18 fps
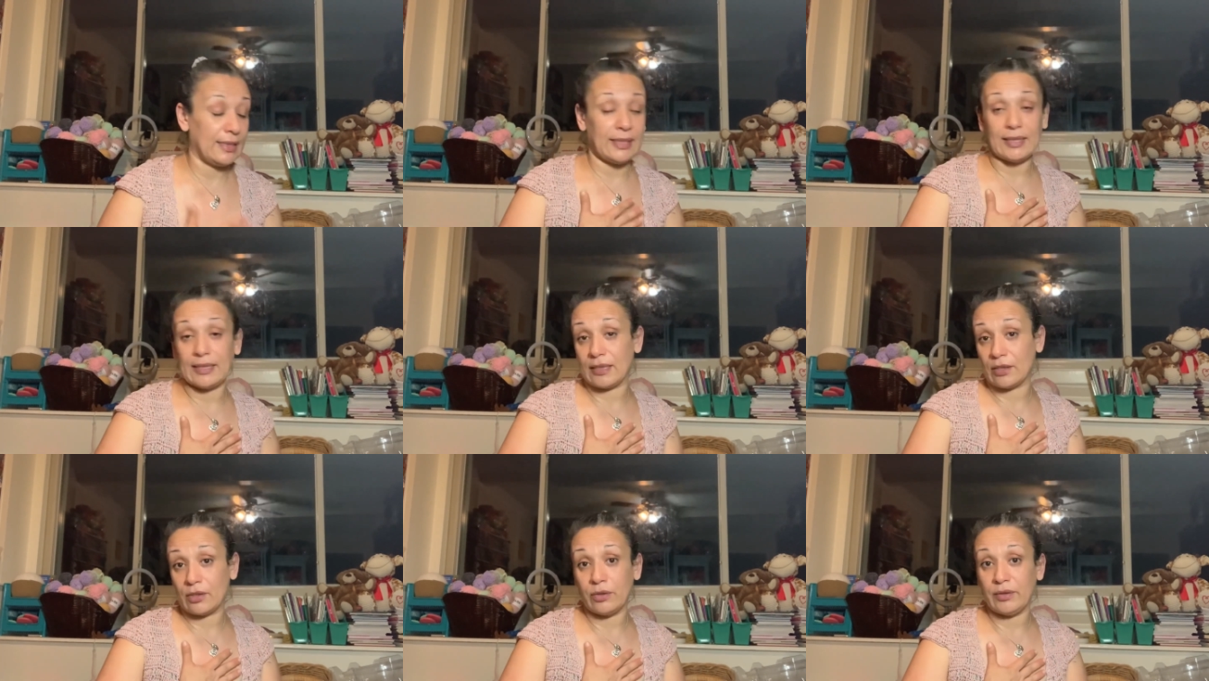
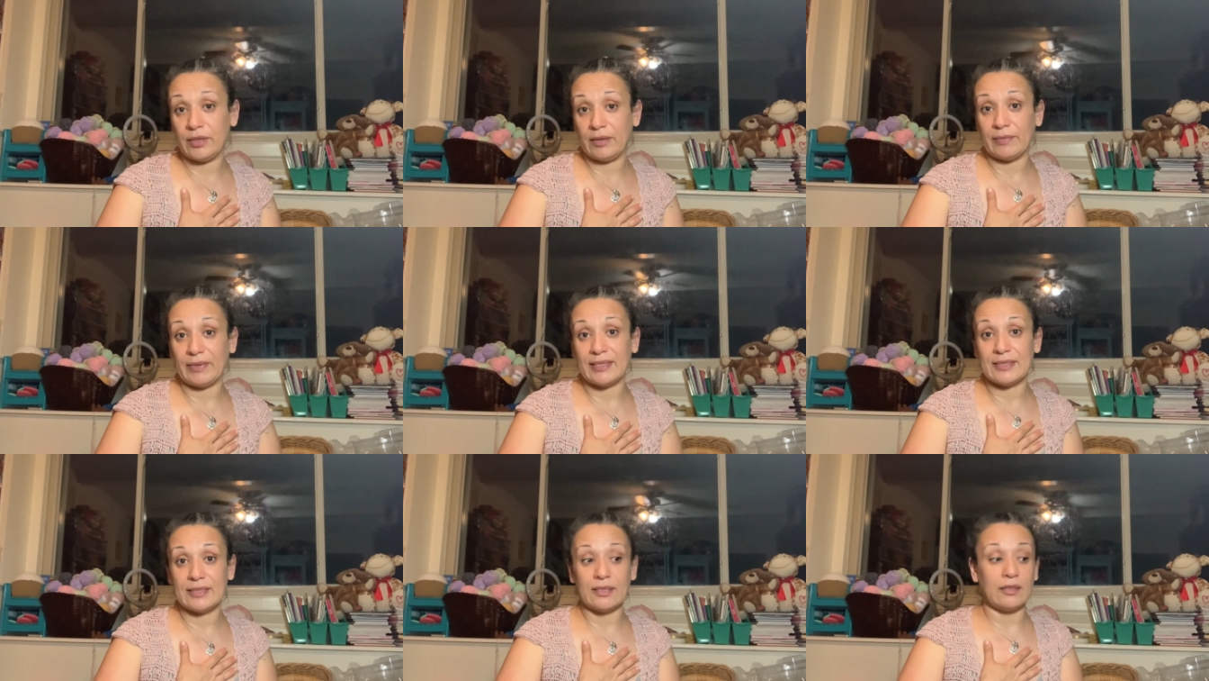including
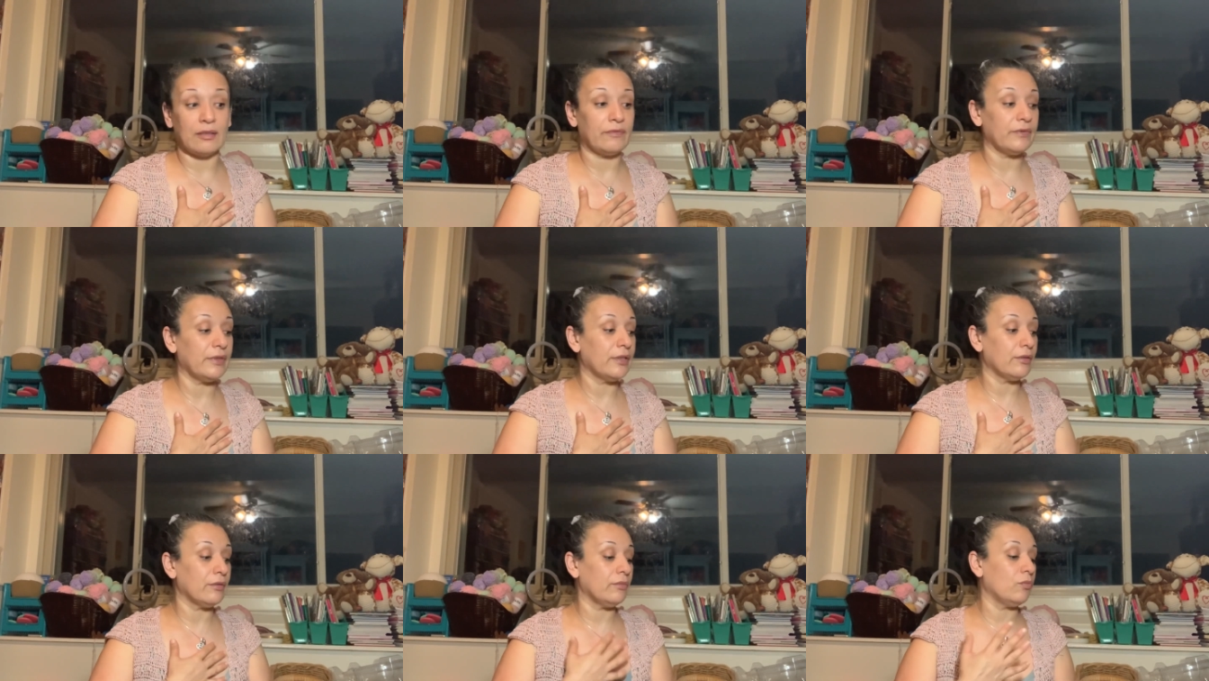myself,
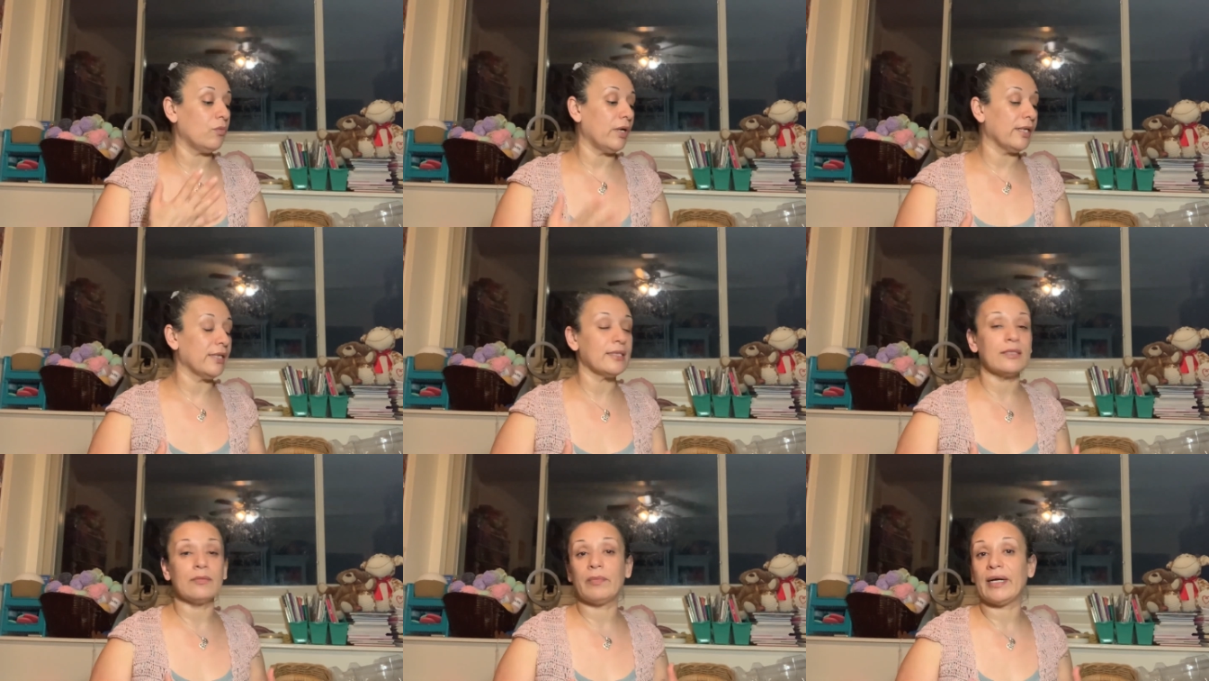you know,
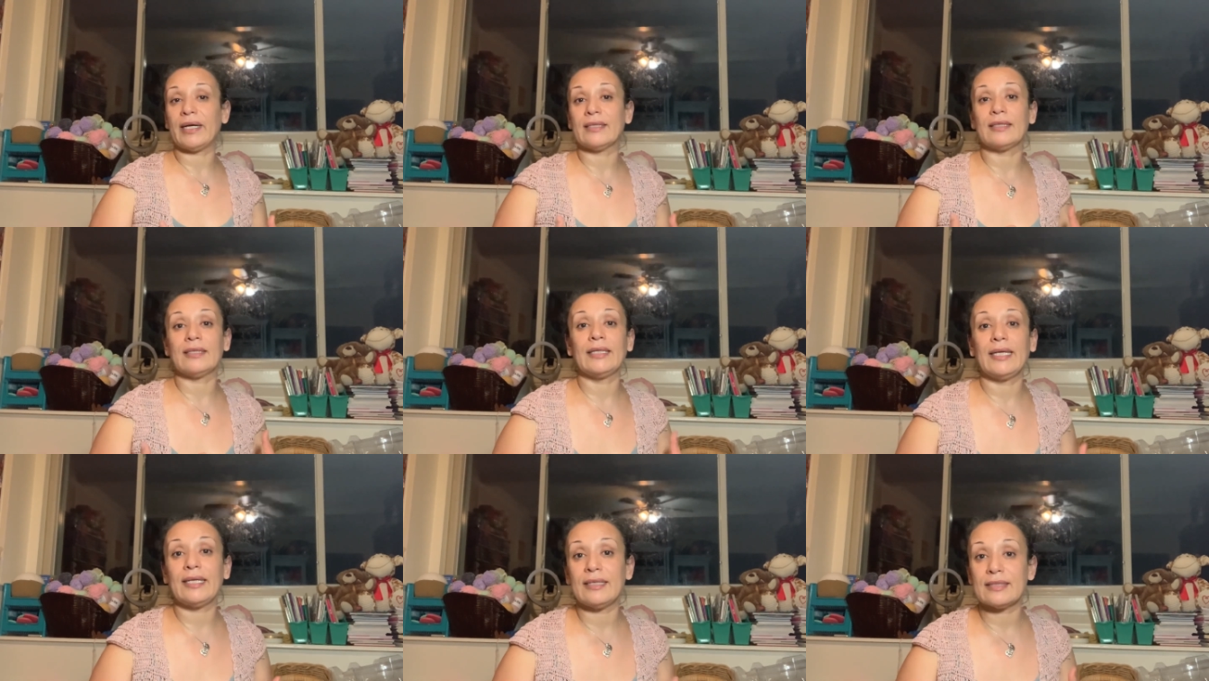wanting to buy the
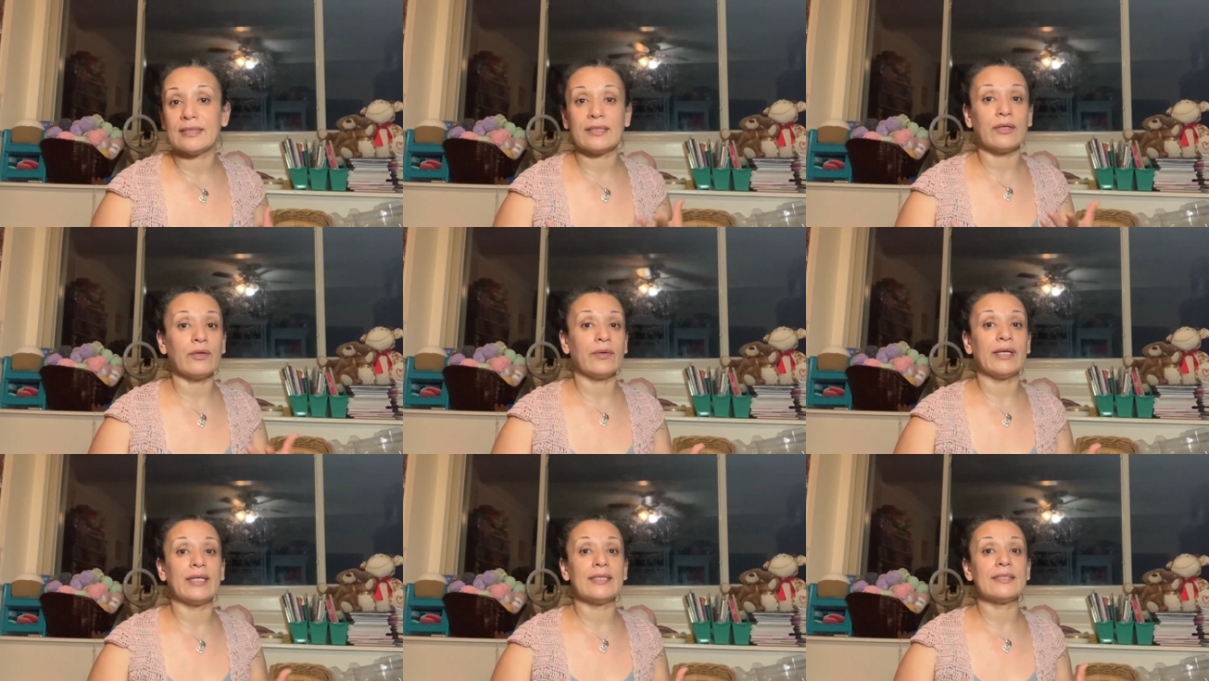latest and
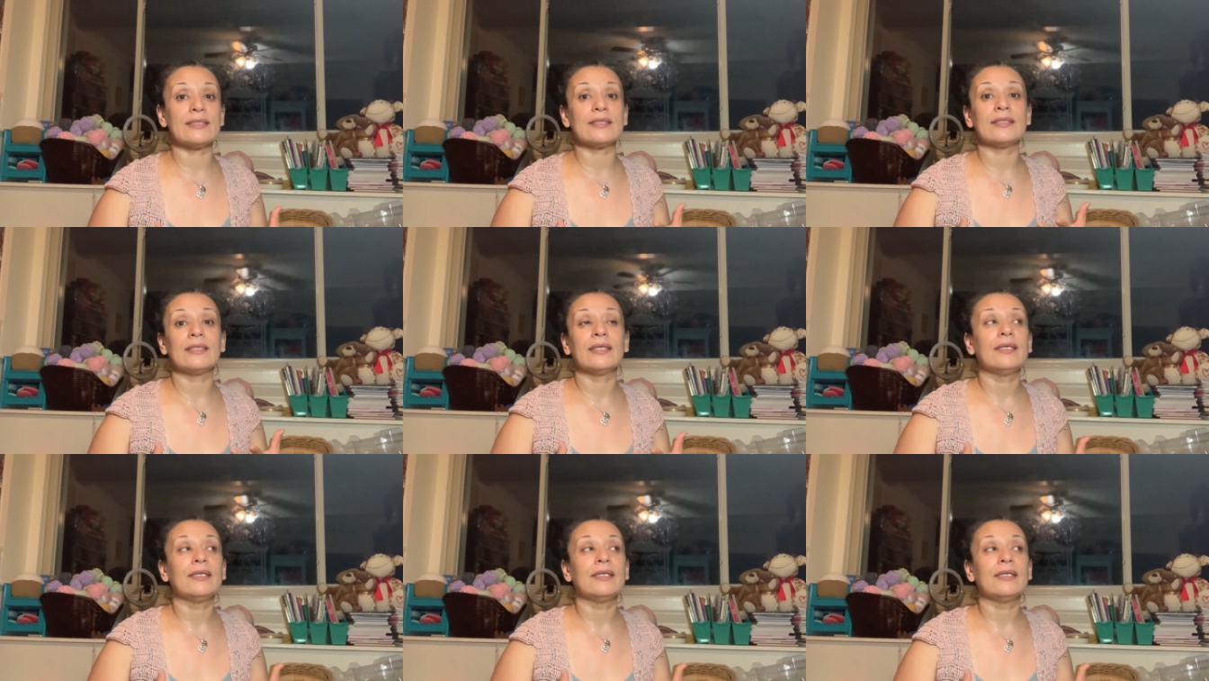greatest